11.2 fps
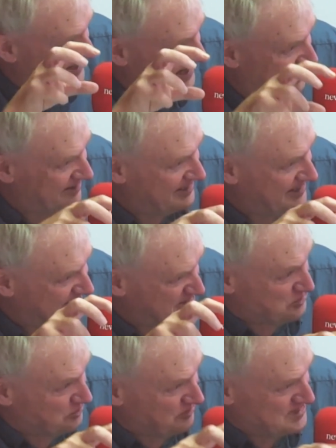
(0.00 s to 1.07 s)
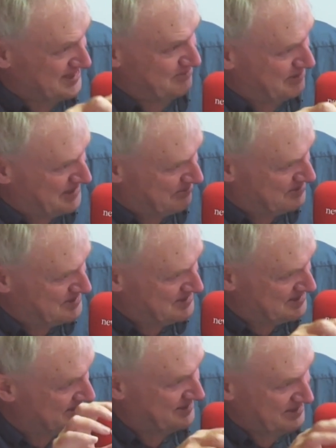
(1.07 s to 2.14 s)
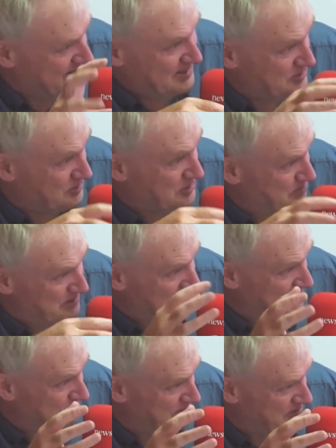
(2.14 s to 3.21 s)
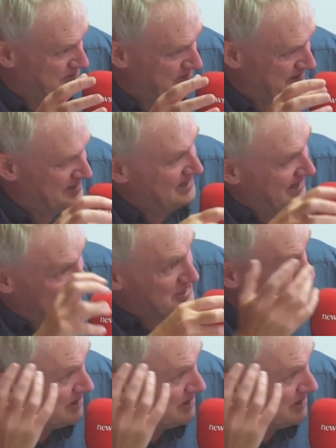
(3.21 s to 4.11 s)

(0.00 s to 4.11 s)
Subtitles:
that clogging destroys the hippocampus. It's like dirt building up, if you will, and then your